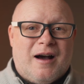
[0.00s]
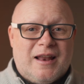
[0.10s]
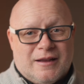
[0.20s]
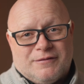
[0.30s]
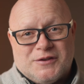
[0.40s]
I
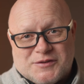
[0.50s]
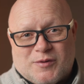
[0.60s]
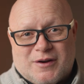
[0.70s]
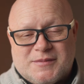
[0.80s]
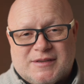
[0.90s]
love those
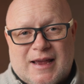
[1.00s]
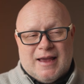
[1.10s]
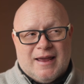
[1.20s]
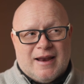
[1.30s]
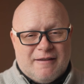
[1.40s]
primes.
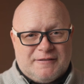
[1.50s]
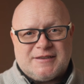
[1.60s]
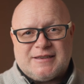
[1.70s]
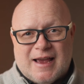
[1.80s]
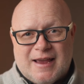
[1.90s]
And I have to
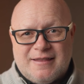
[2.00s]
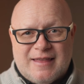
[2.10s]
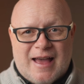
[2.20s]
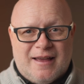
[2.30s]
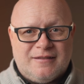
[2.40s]
say
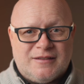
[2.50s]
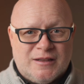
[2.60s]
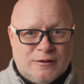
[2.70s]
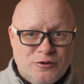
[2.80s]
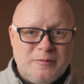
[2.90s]
that
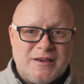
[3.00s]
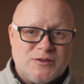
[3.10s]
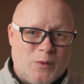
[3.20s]
the LUMIX